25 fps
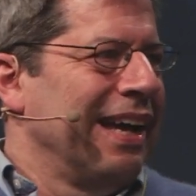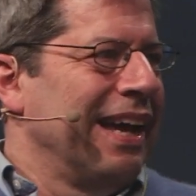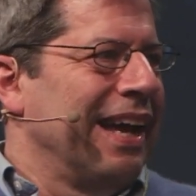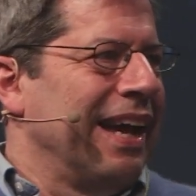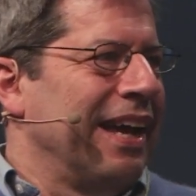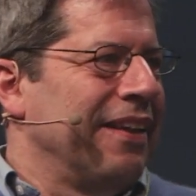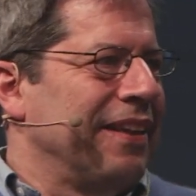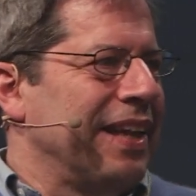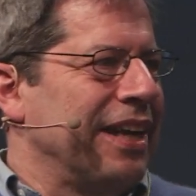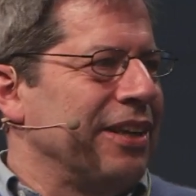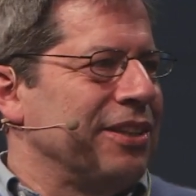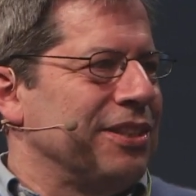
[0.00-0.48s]

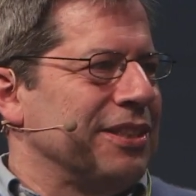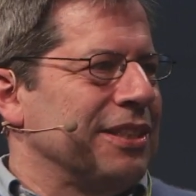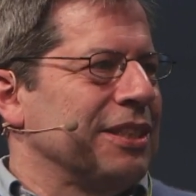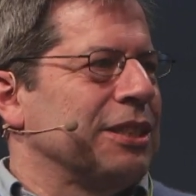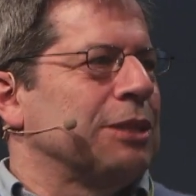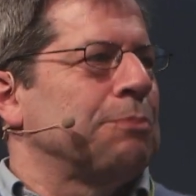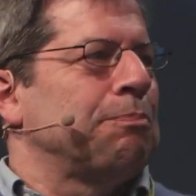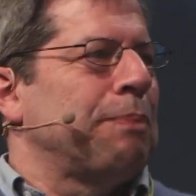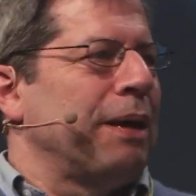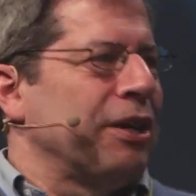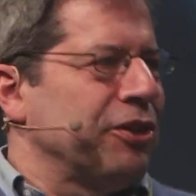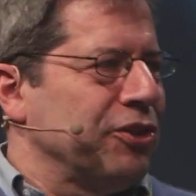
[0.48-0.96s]
And that's
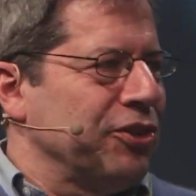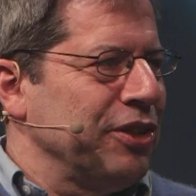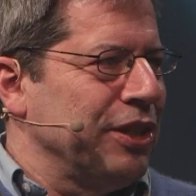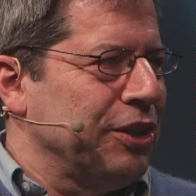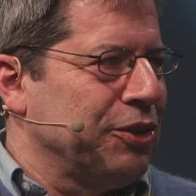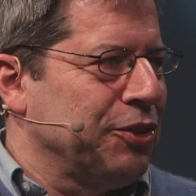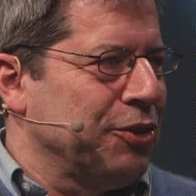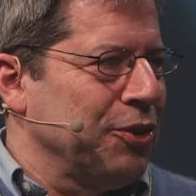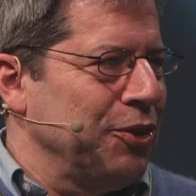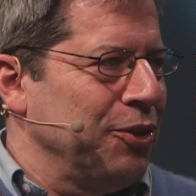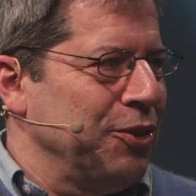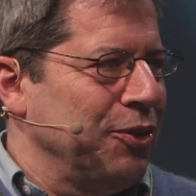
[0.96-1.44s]
especially
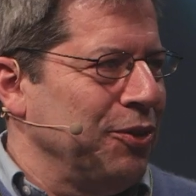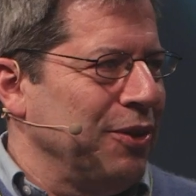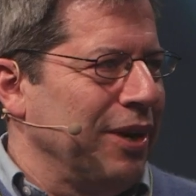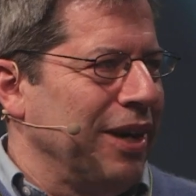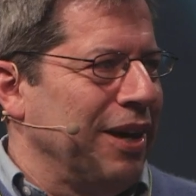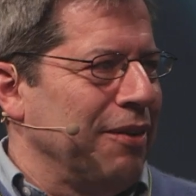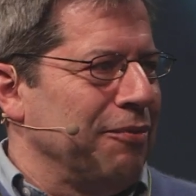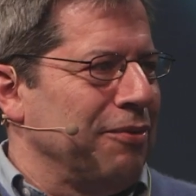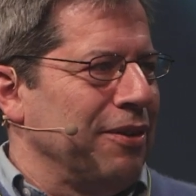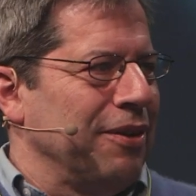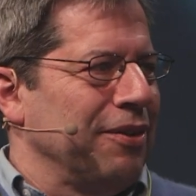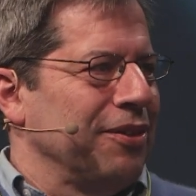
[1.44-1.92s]
true
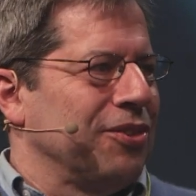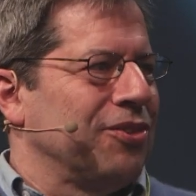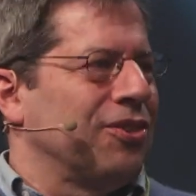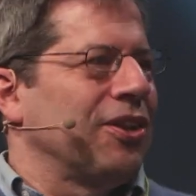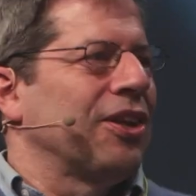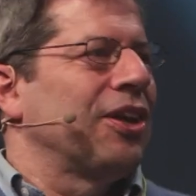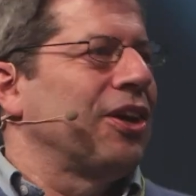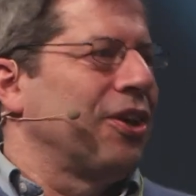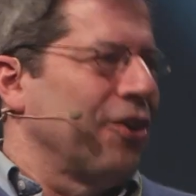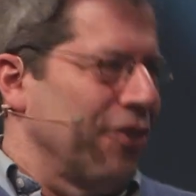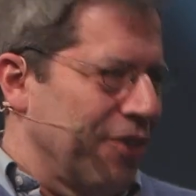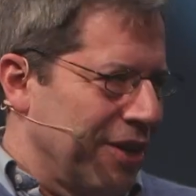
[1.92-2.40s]
of a
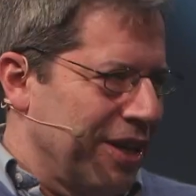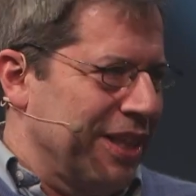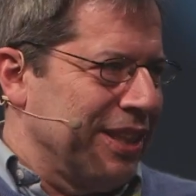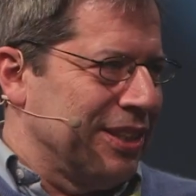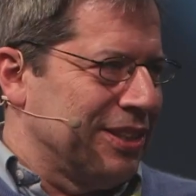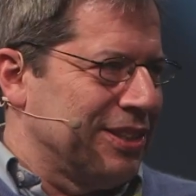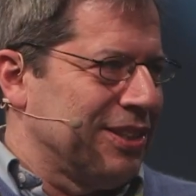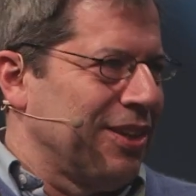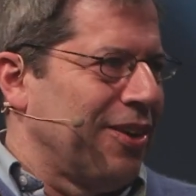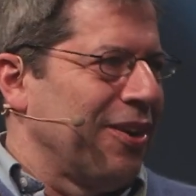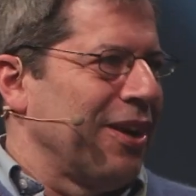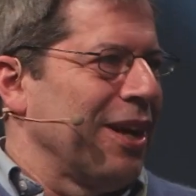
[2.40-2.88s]
security
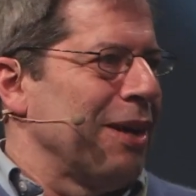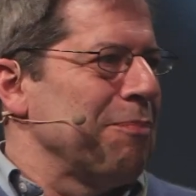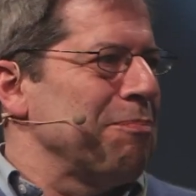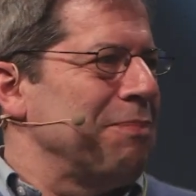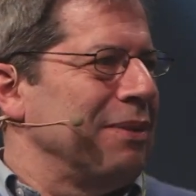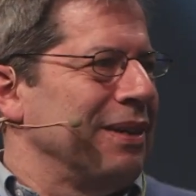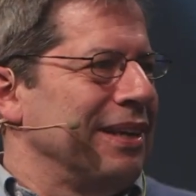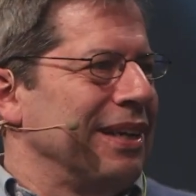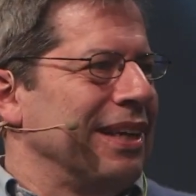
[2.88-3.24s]
startup.